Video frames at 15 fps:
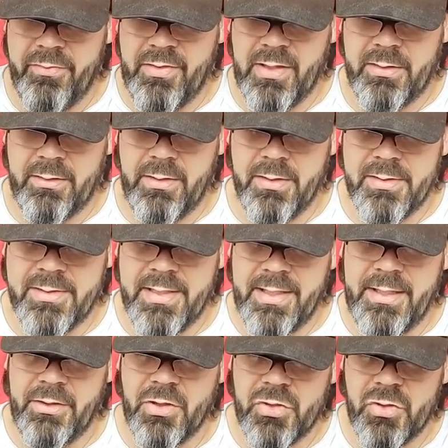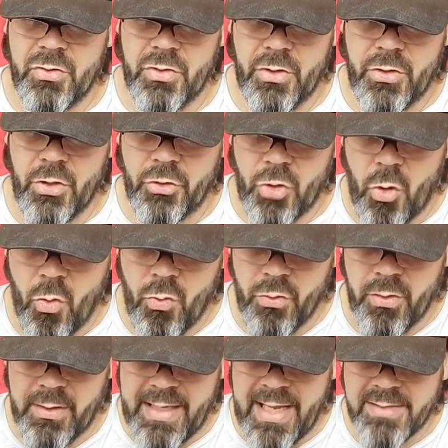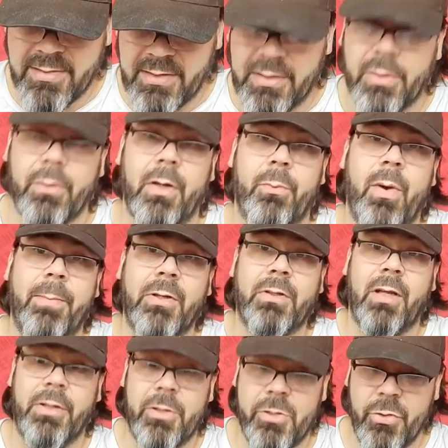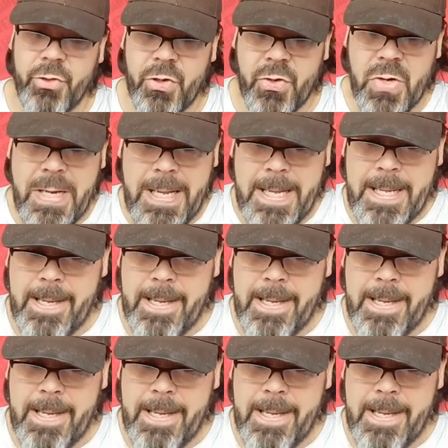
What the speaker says: You've got setting the tone, casting Robert Downey Jr.